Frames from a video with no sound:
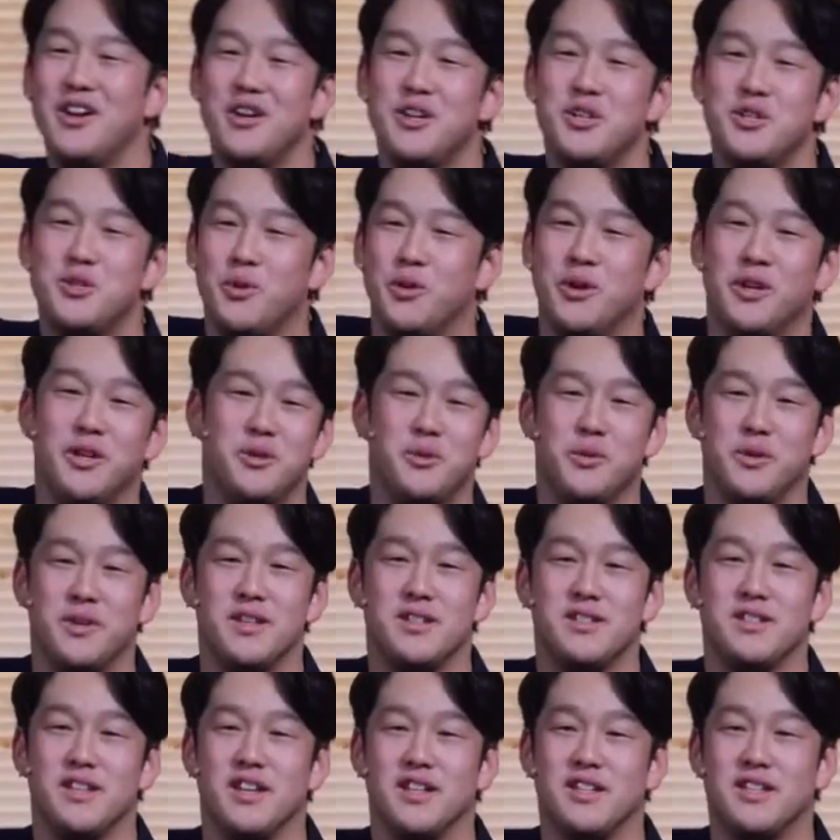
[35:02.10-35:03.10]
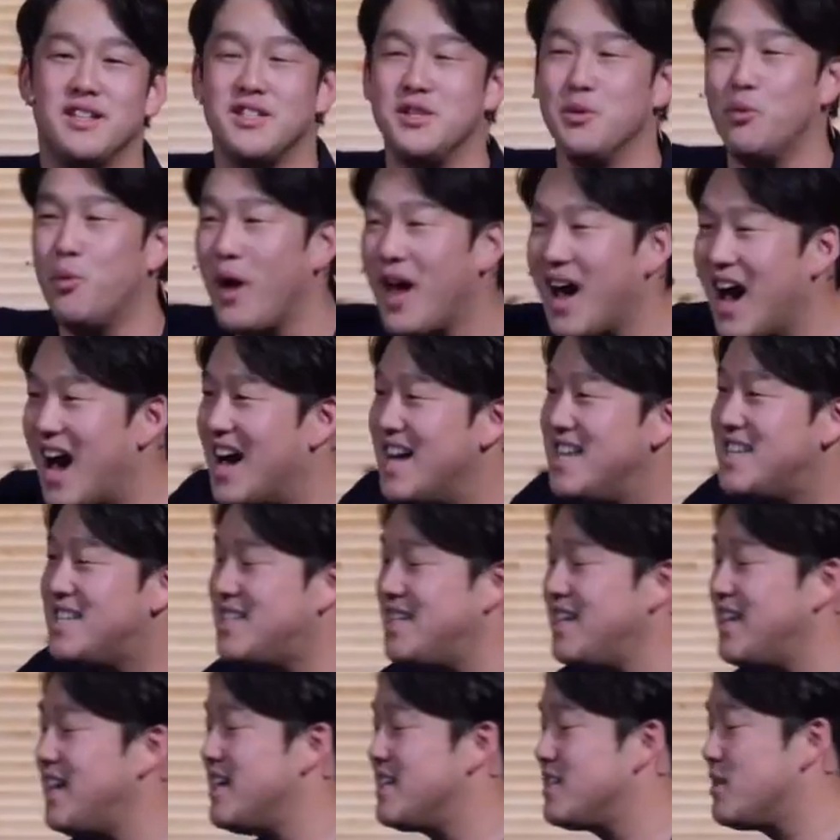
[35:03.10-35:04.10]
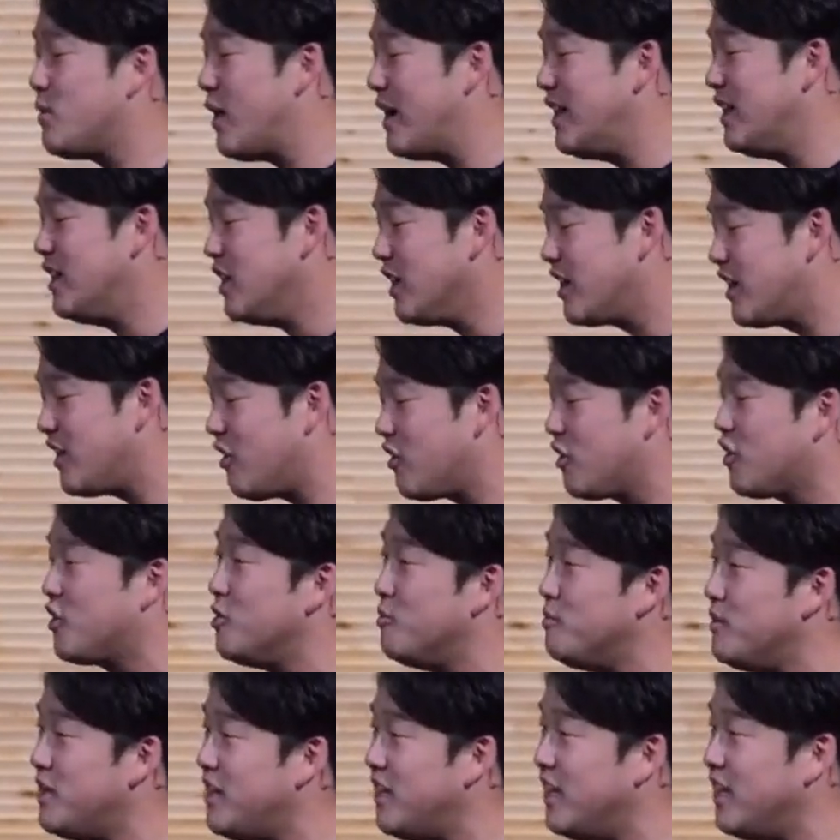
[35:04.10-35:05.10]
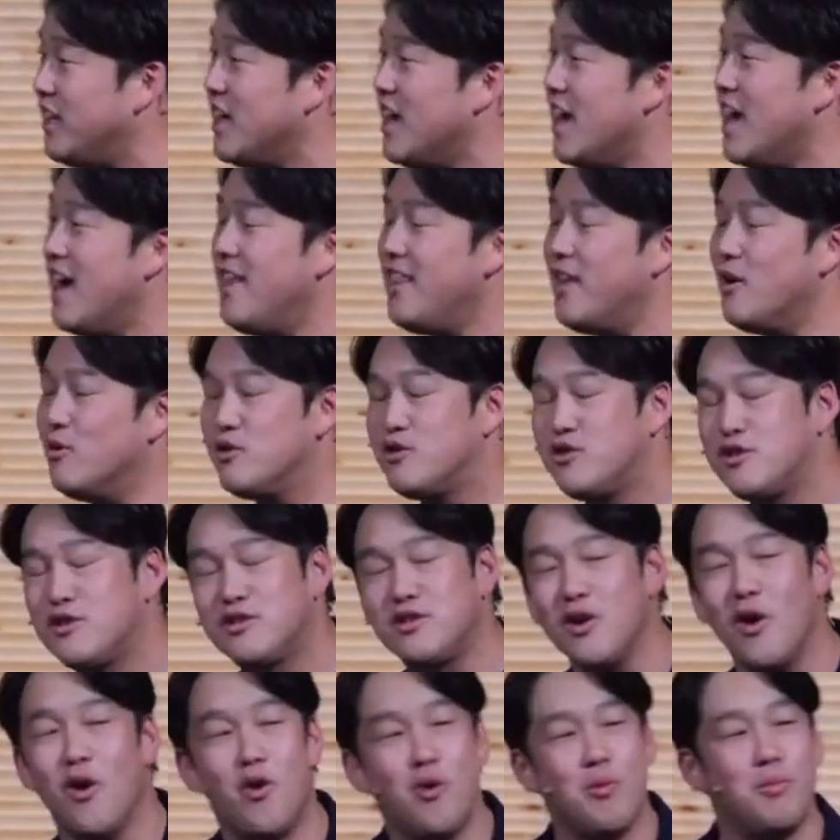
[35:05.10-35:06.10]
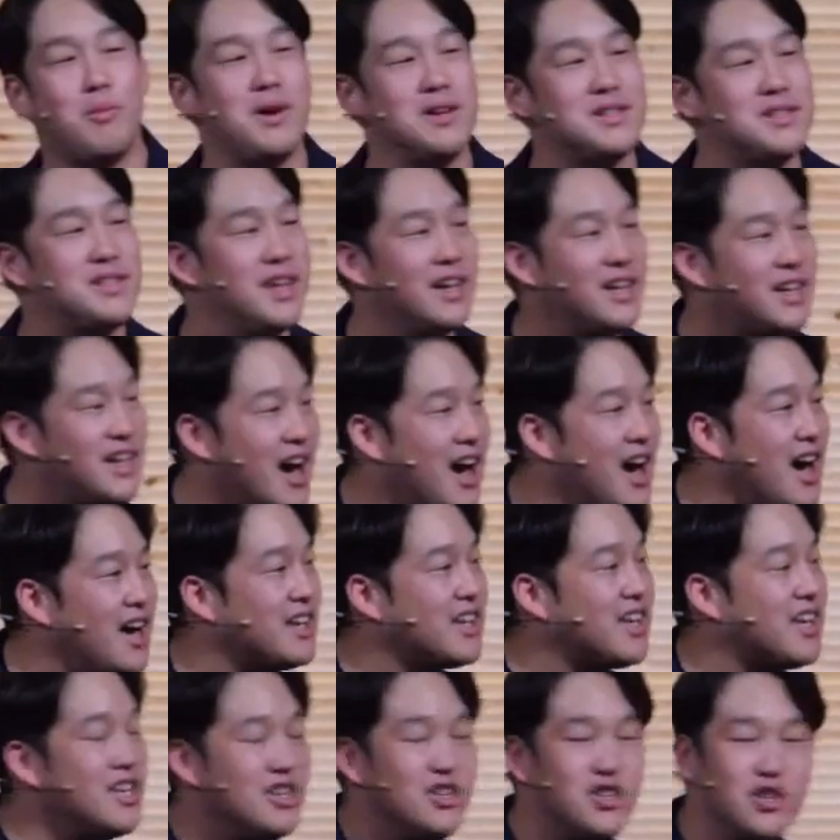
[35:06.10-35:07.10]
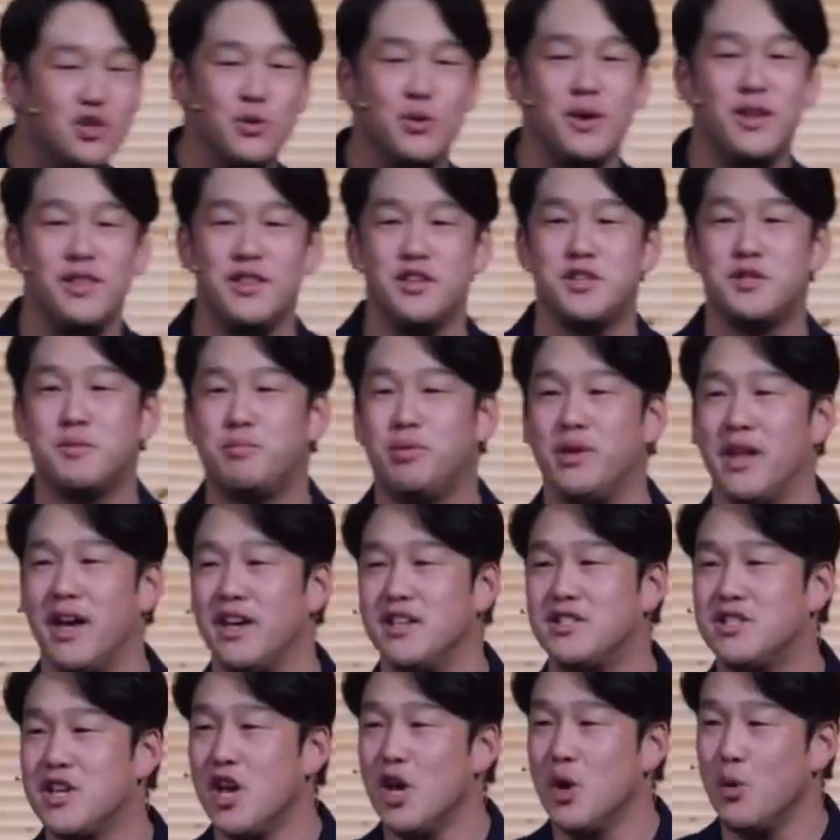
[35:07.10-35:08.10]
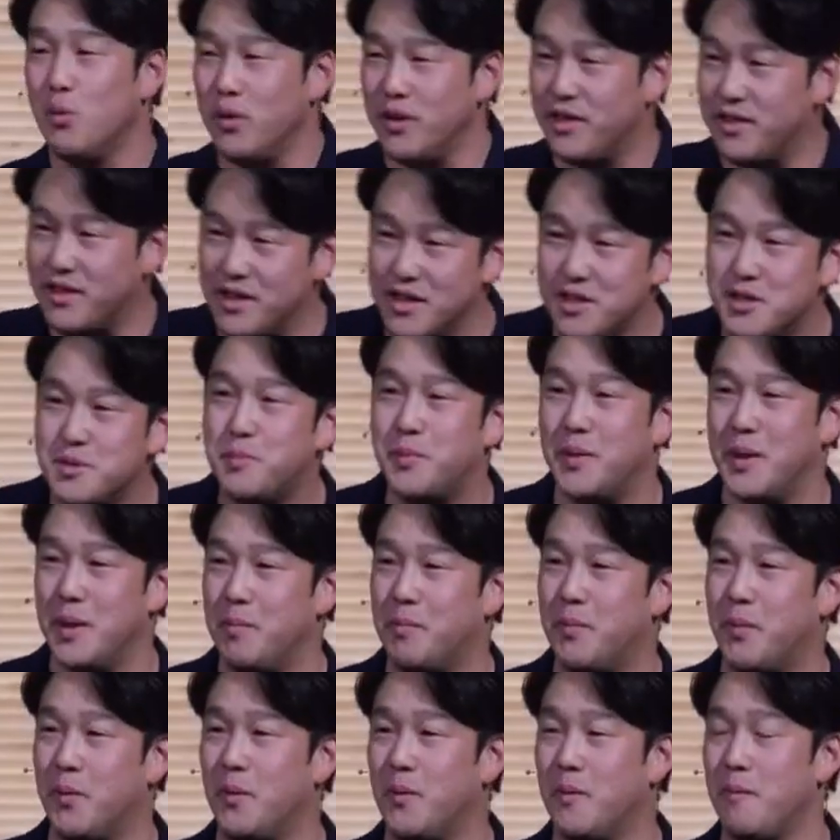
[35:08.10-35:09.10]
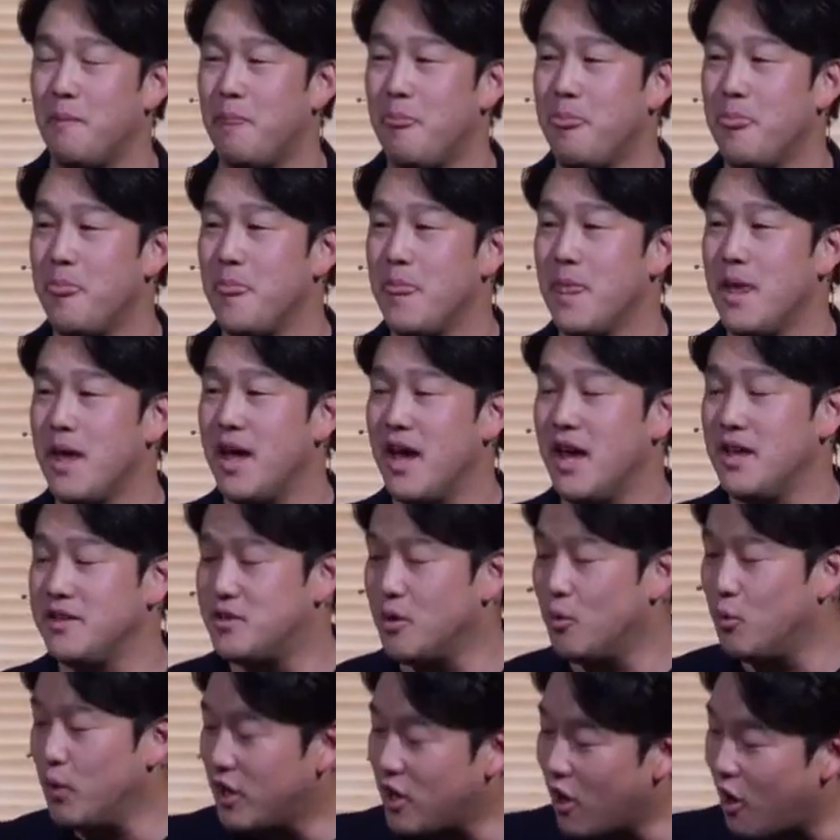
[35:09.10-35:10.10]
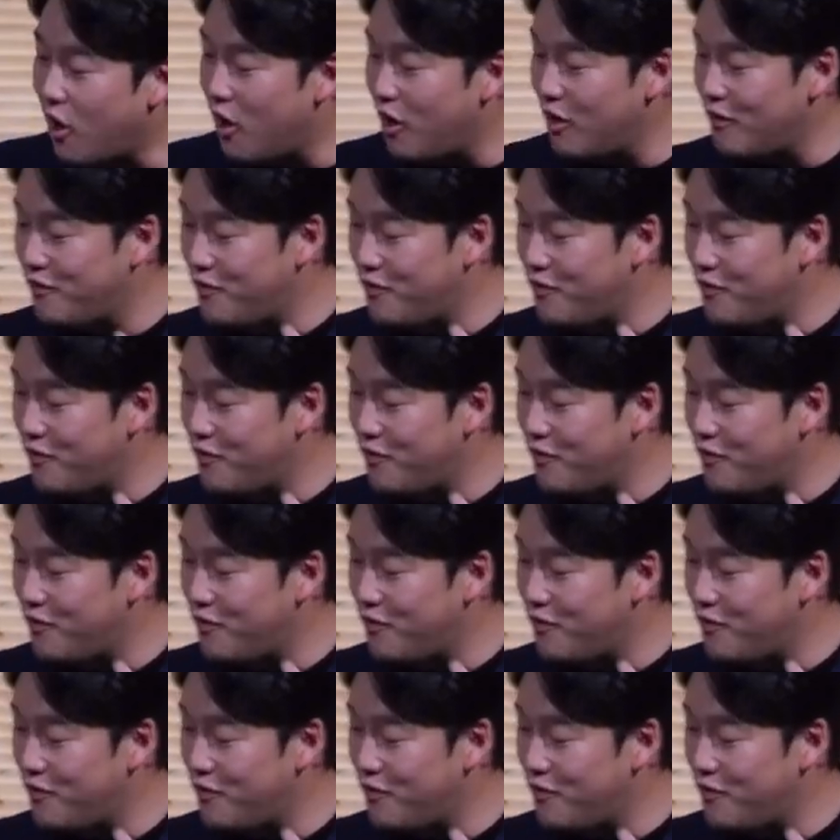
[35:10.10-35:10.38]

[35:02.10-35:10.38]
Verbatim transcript: 2026. Because the way I see it is that I look at our community, there is so much that God can do in this place with these people. And so we call